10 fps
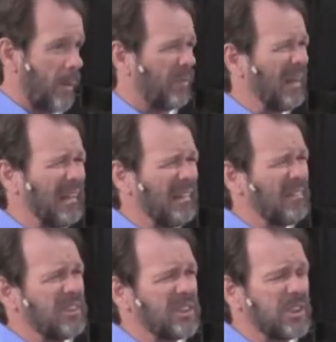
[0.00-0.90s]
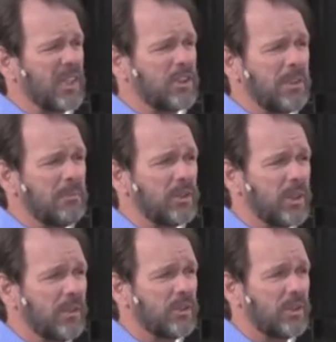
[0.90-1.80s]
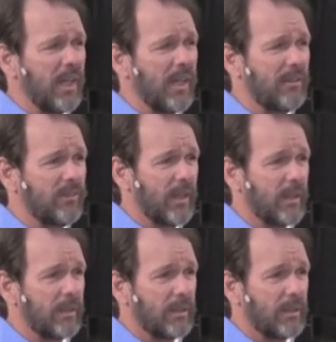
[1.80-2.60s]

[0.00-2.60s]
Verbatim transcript: But this takes too much energy to have faith.